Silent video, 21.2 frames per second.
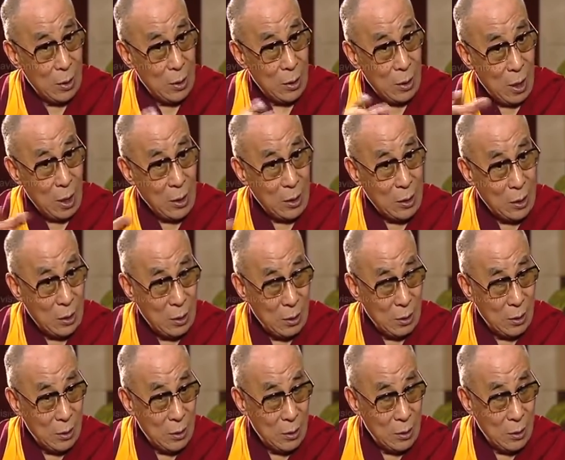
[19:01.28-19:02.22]
I think
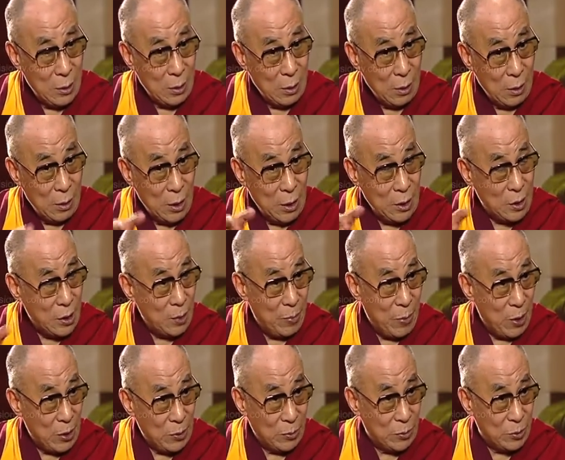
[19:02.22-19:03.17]
later
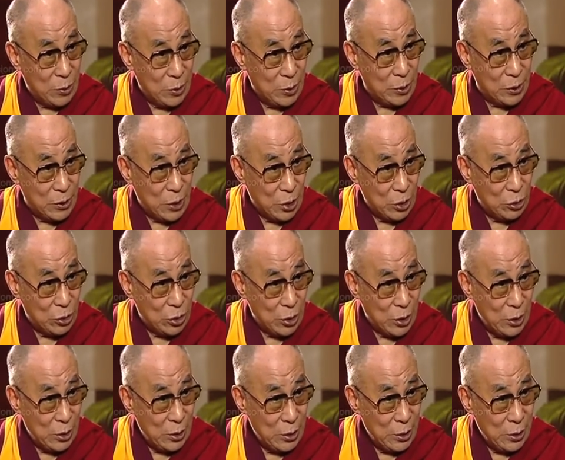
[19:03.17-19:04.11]
part of 20th
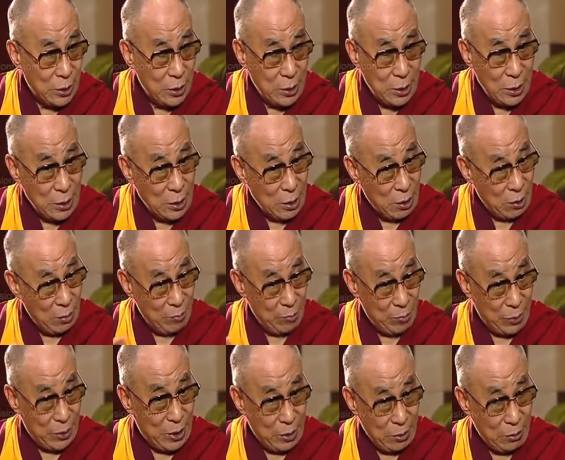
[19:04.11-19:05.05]
century, now
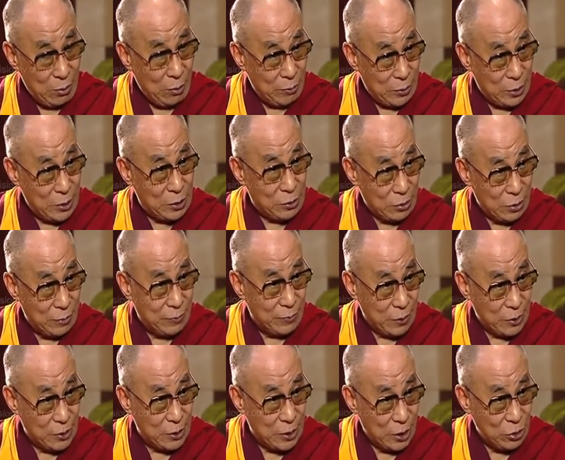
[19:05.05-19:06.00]
beginning of this
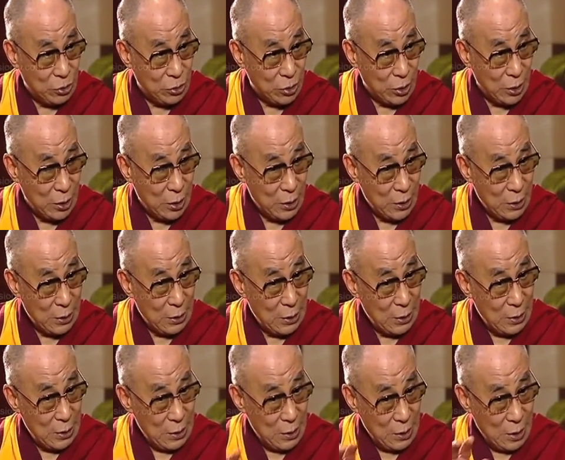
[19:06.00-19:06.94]
21st century,
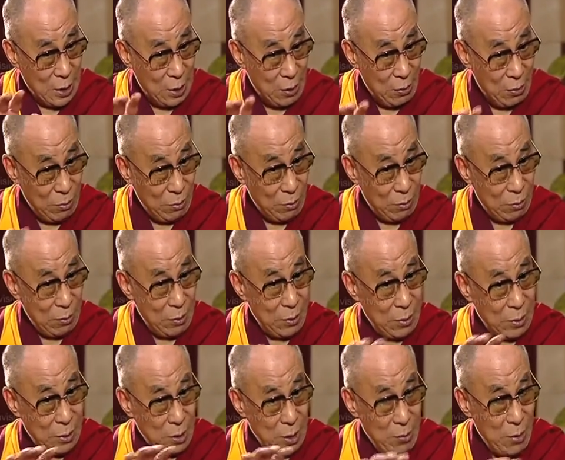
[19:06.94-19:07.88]
now
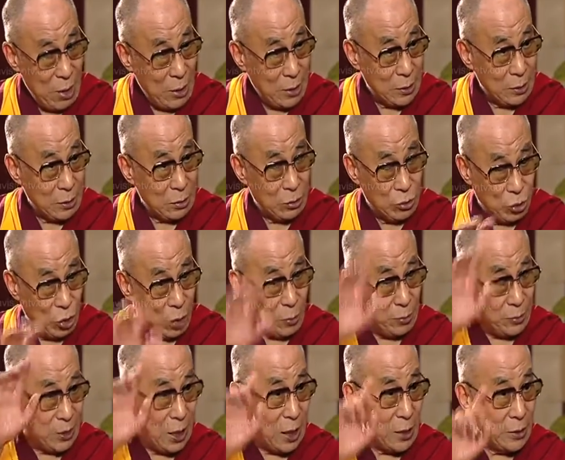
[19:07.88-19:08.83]
among top
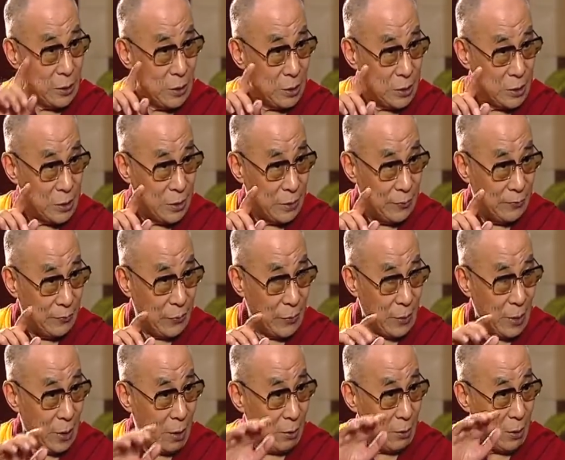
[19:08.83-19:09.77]
scientists,
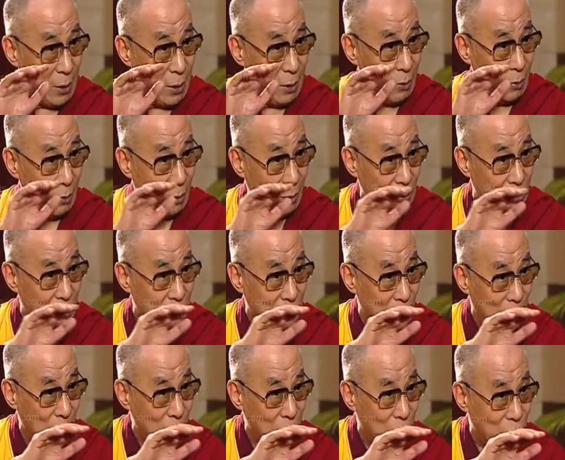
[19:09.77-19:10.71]
now they also
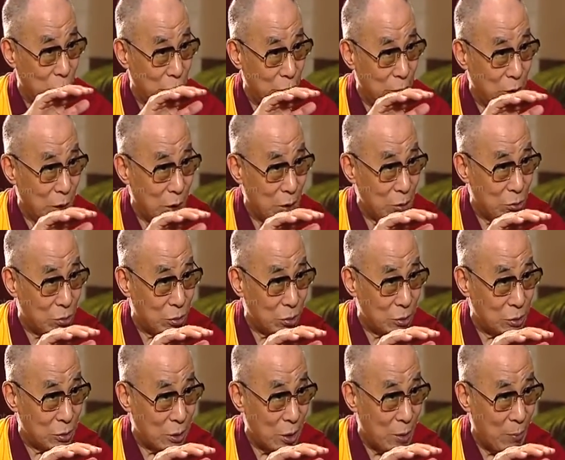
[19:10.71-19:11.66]
now showing
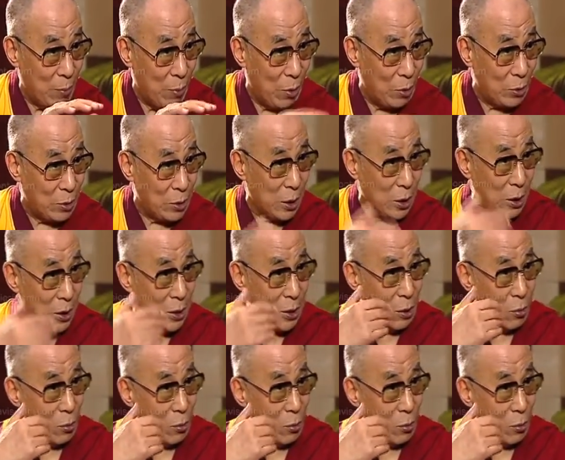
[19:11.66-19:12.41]
interest about inner